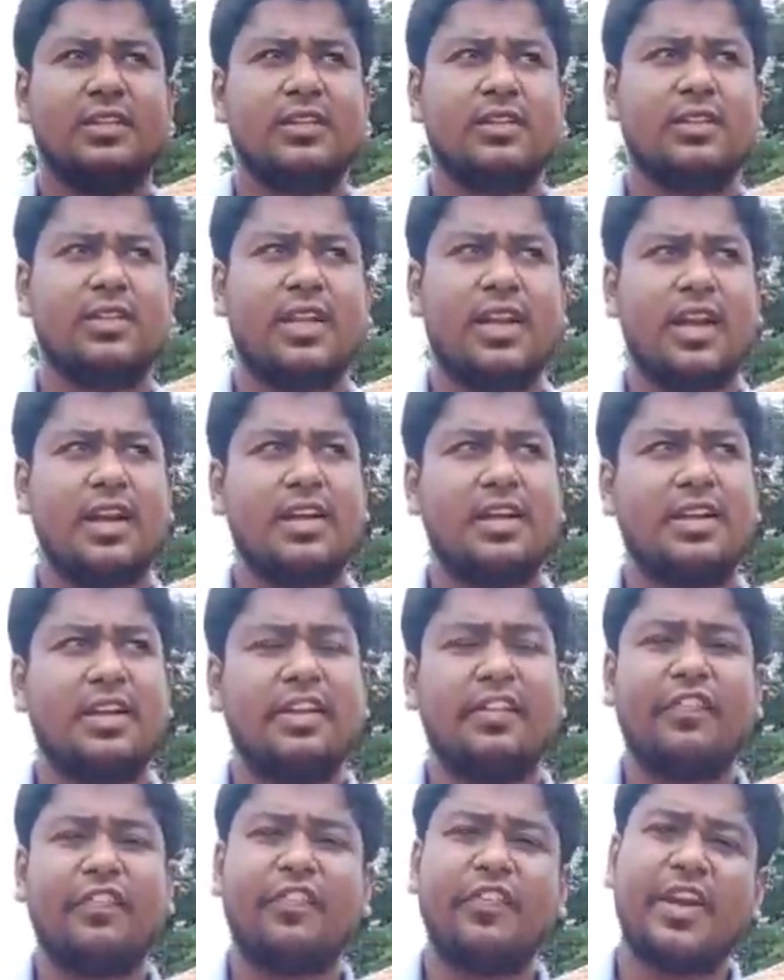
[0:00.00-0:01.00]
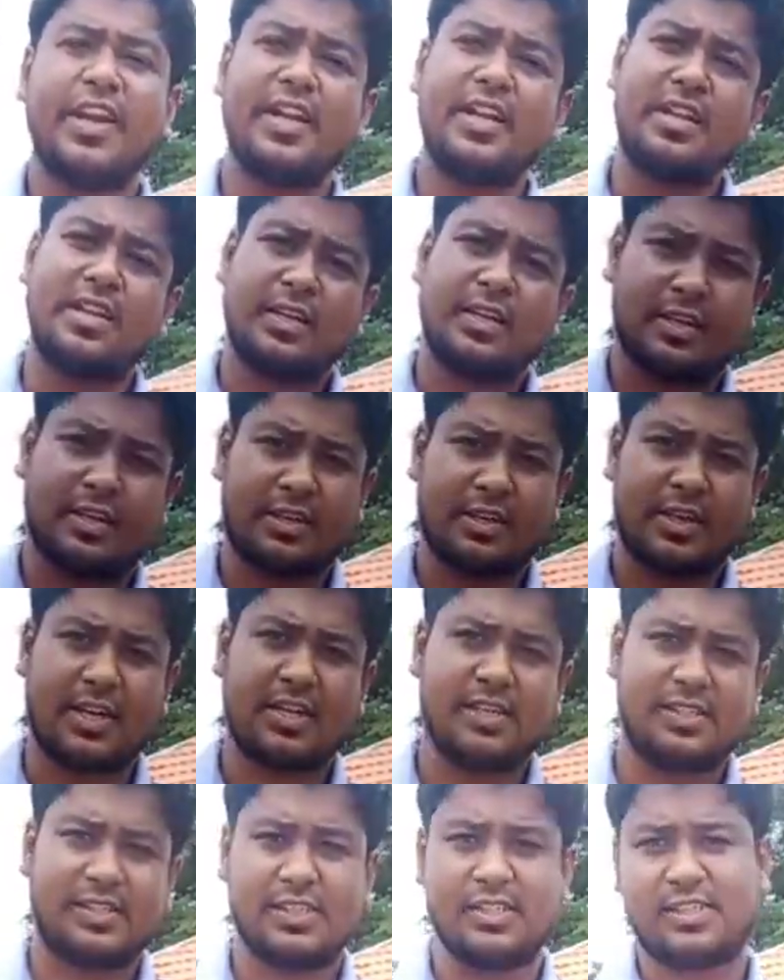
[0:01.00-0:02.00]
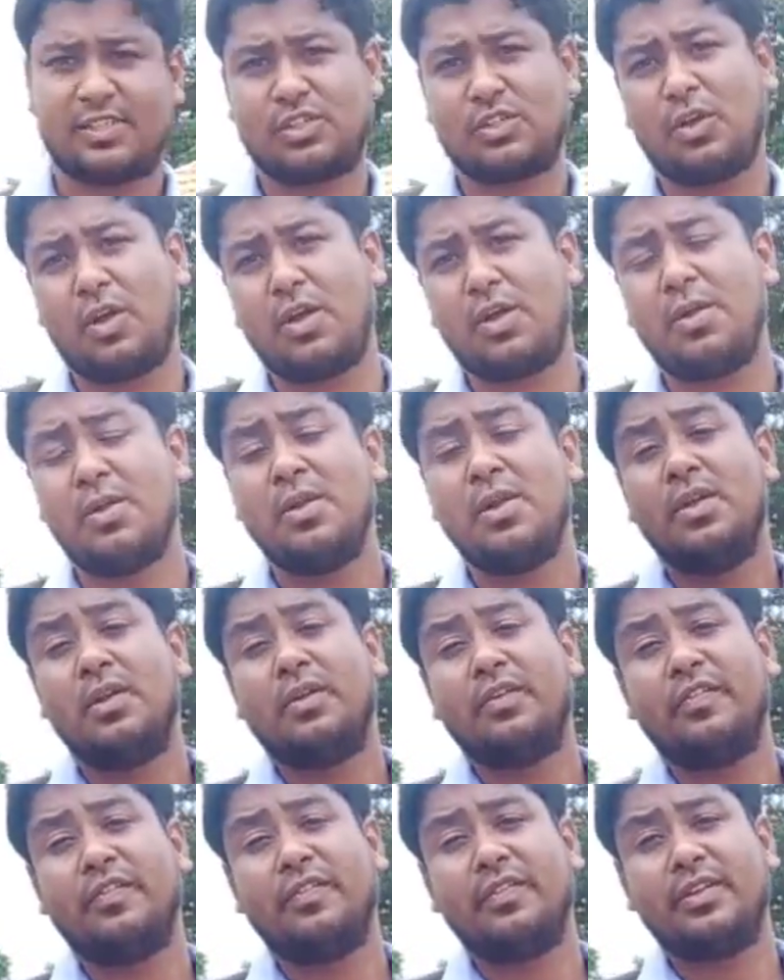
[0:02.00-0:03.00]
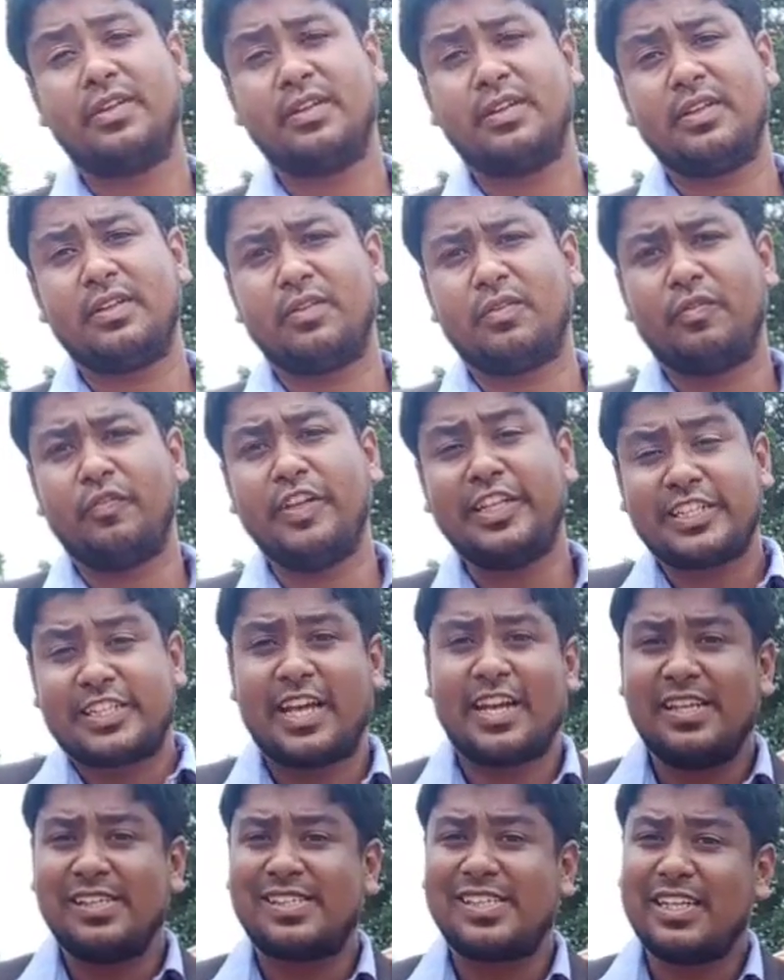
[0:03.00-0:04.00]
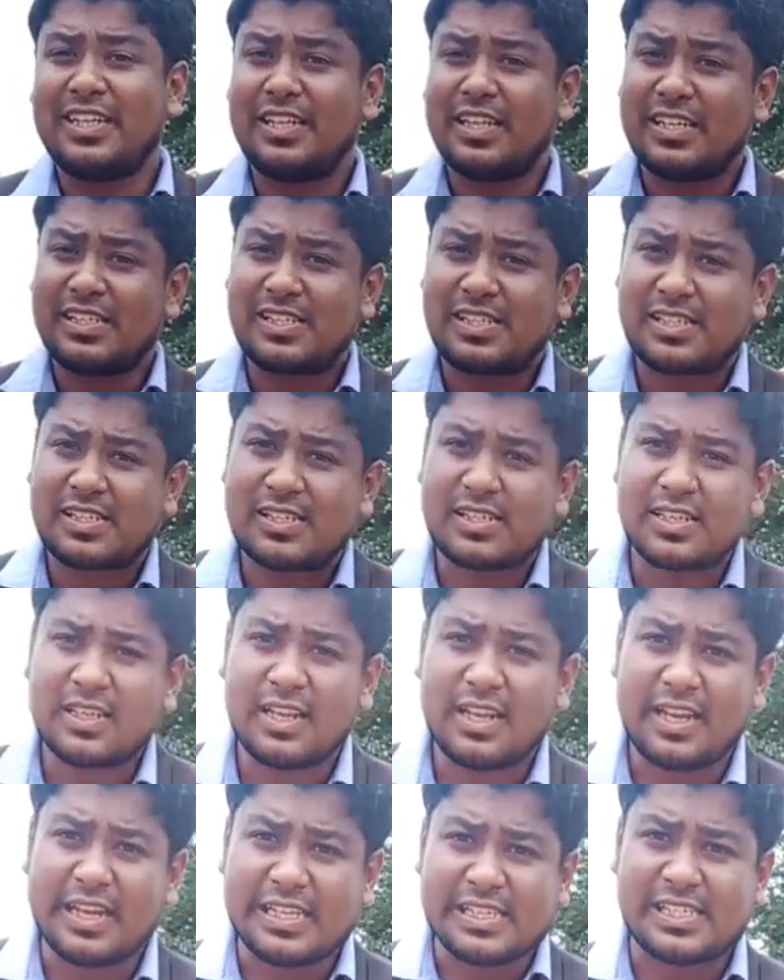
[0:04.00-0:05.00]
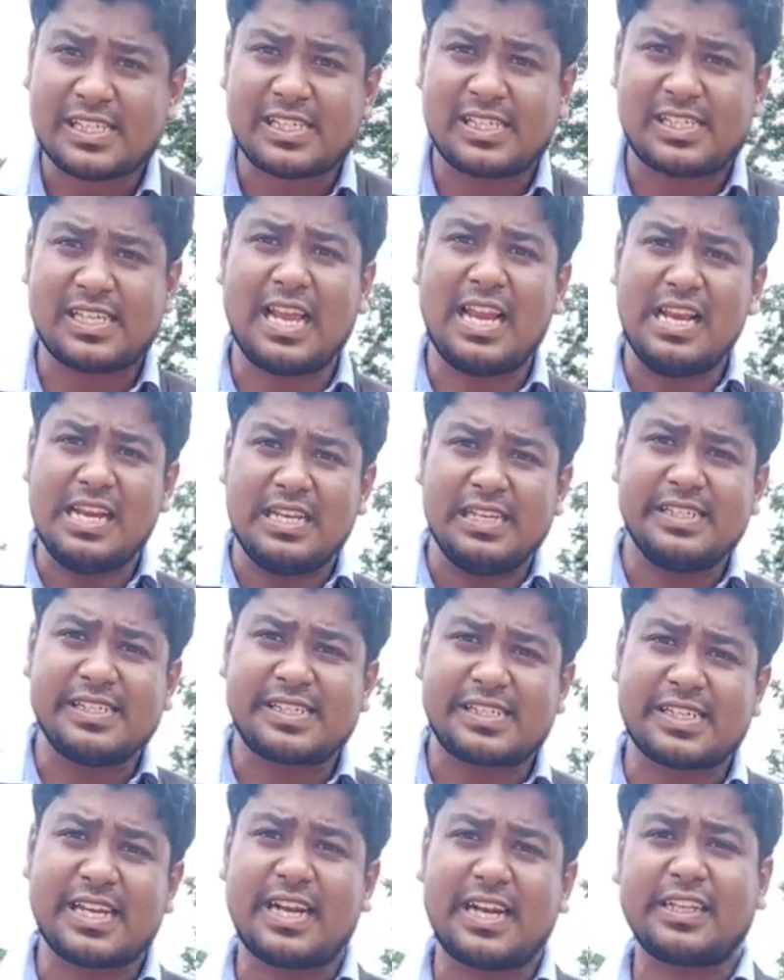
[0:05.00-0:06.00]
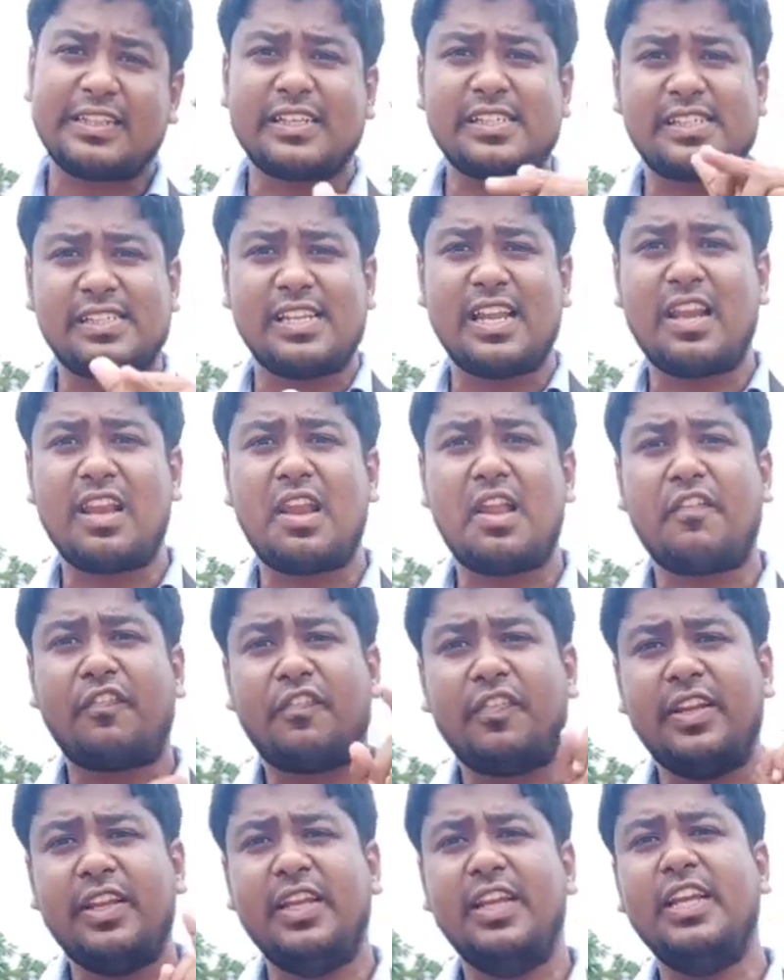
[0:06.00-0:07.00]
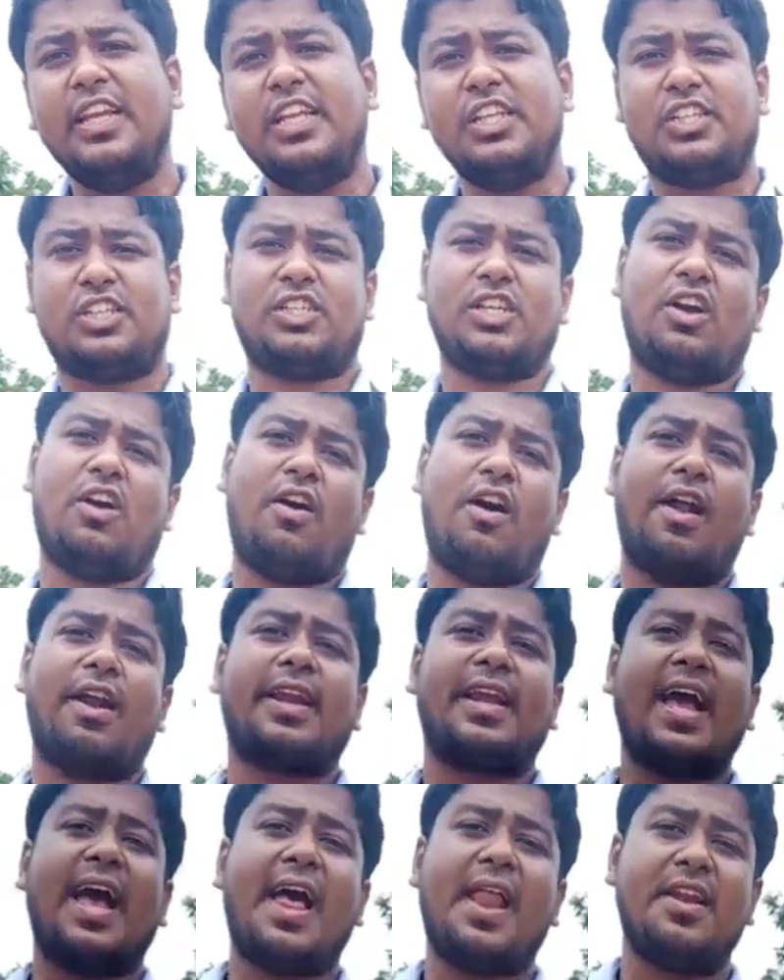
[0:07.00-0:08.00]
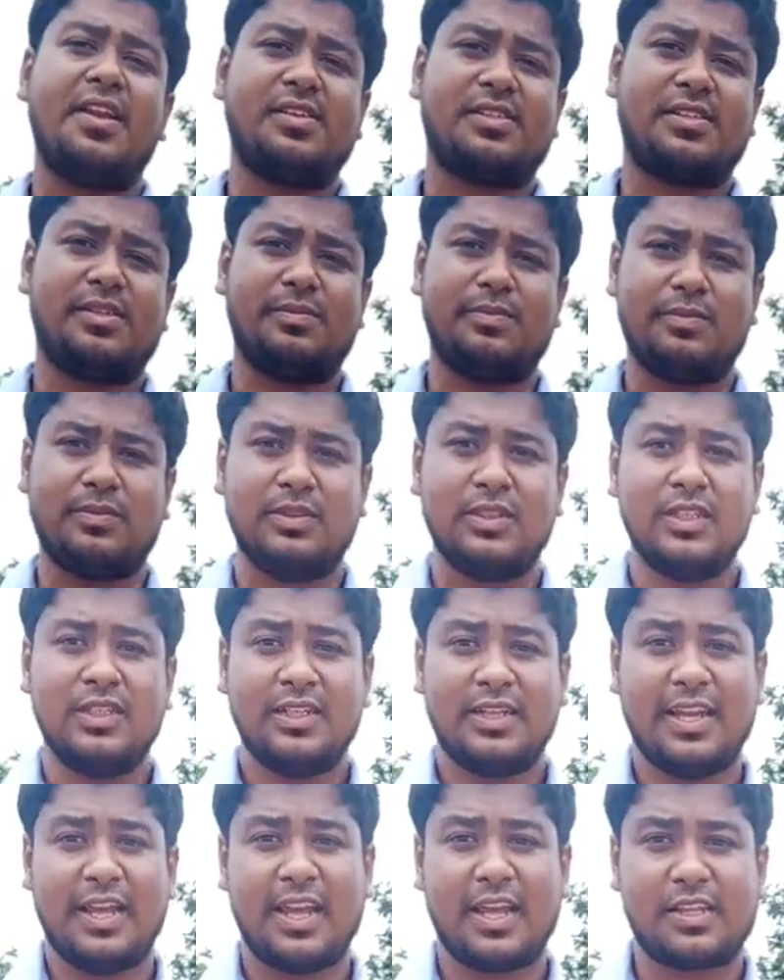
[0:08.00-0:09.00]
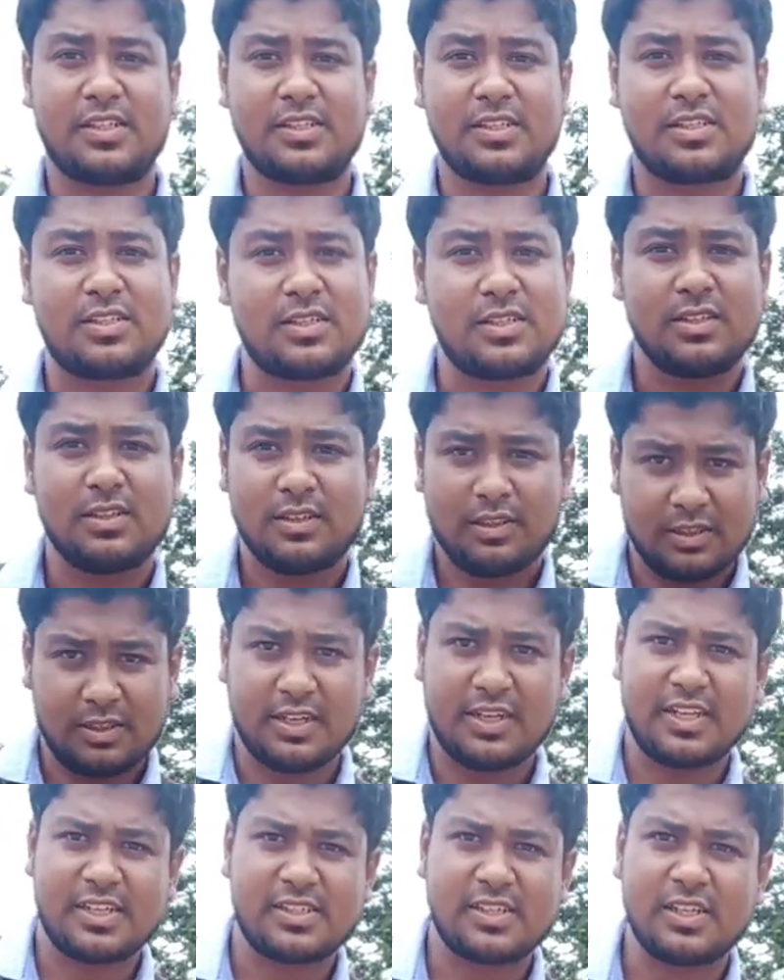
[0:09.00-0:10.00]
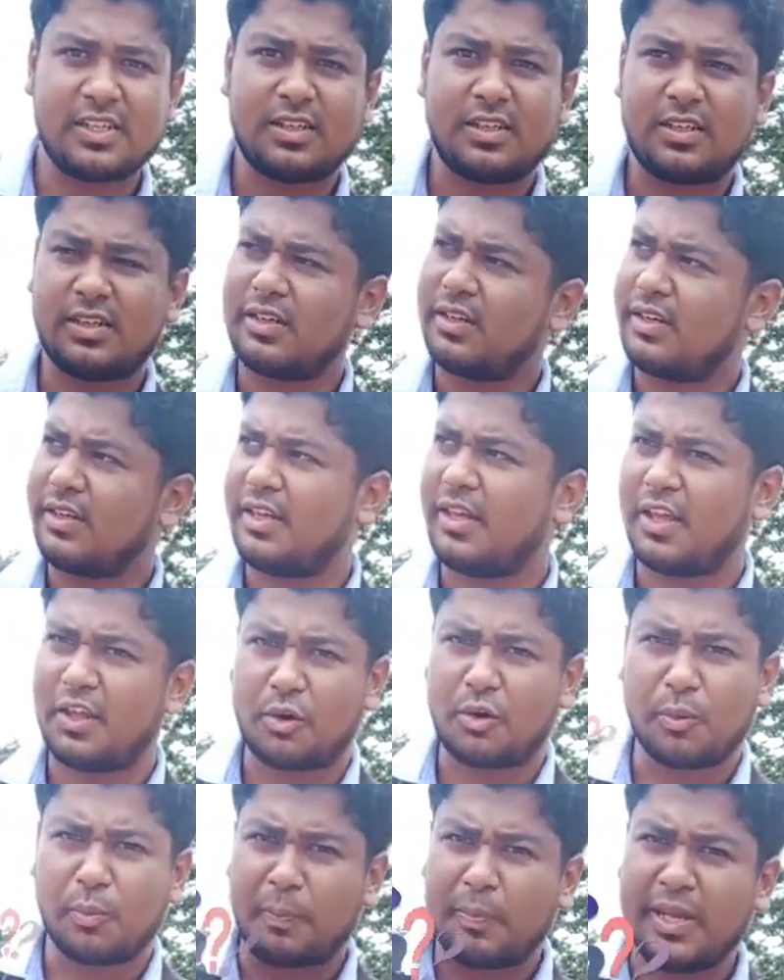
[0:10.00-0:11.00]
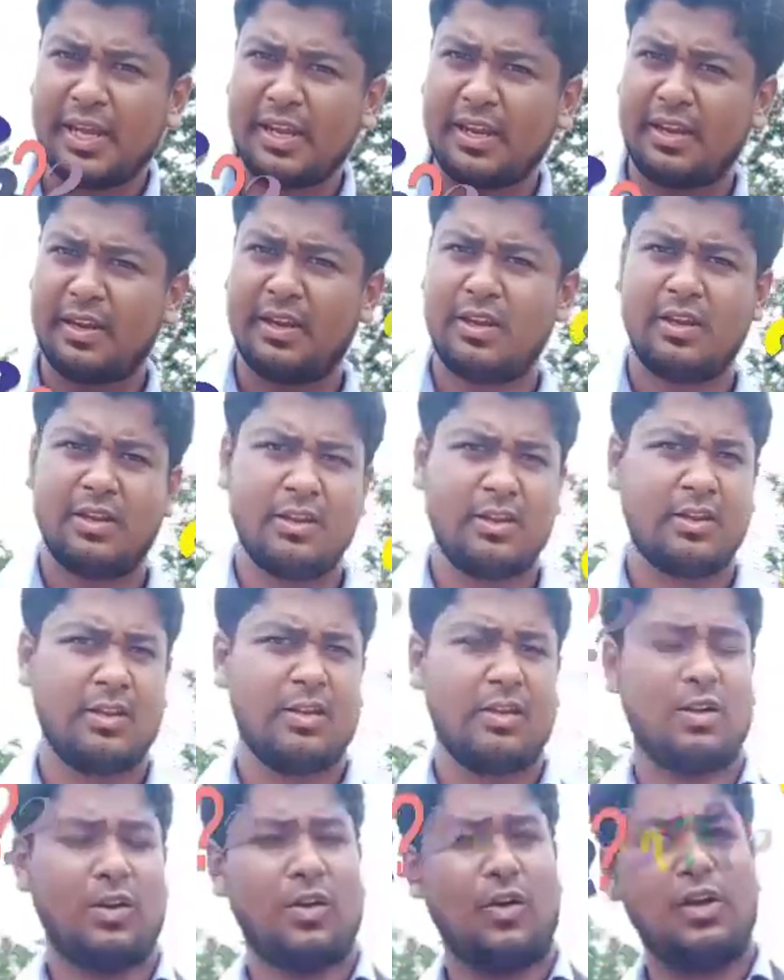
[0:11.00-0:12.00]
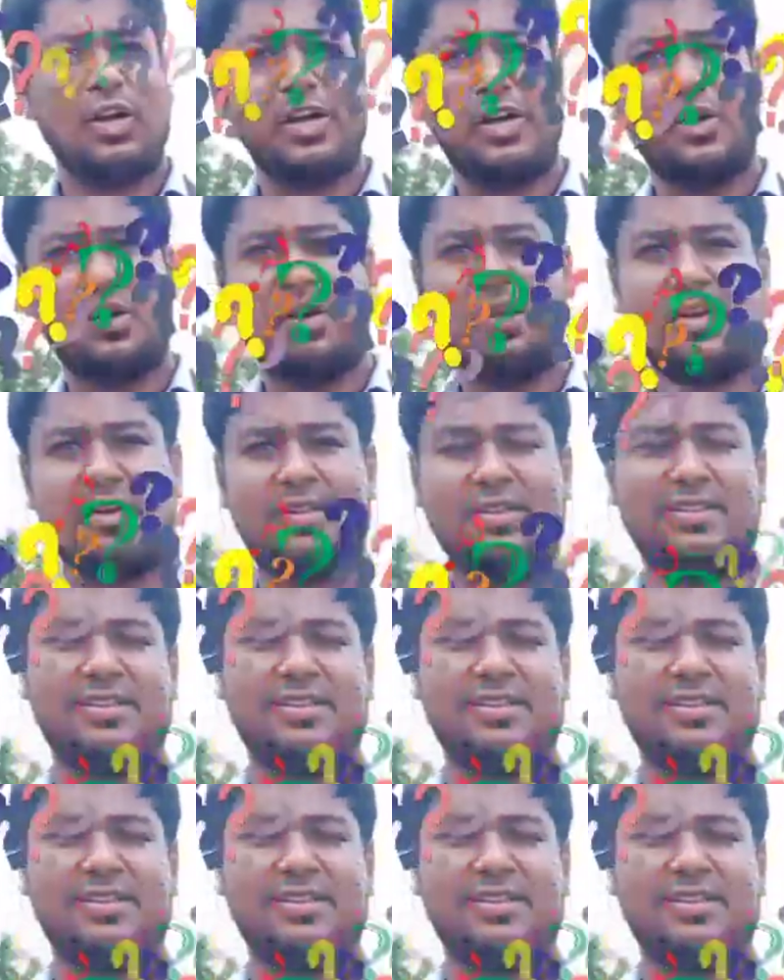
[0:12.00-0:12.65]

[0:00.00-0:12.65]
There are different currencies. So which currency does a cell inside the cell of each organism exist? Does it a rupee or a dollar?